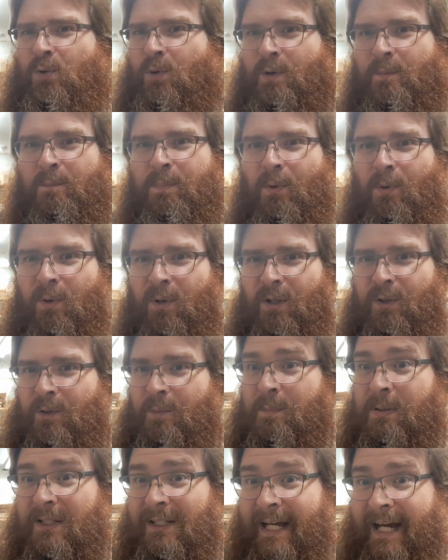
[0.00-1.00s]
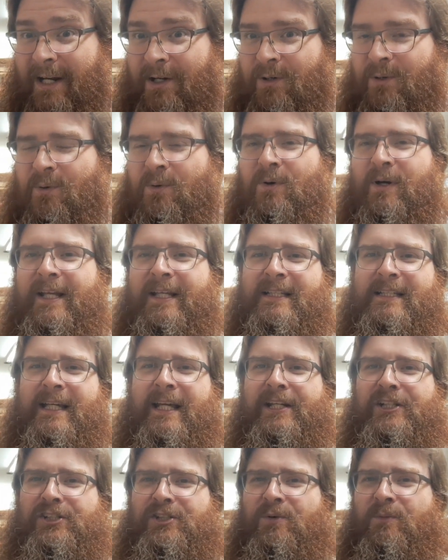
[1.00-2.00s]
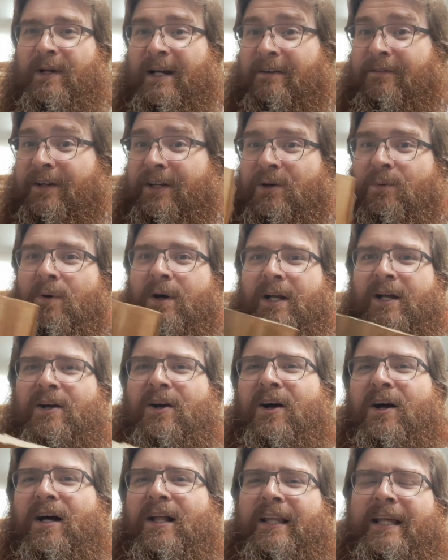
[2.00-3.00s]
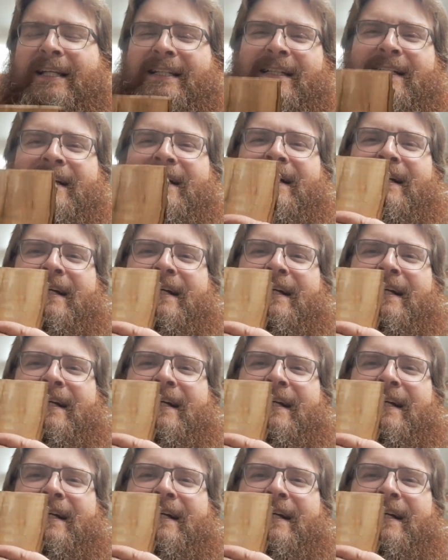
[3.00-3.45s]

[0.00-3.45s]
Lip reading: or bowl or platter orientation, whatever you want to call it.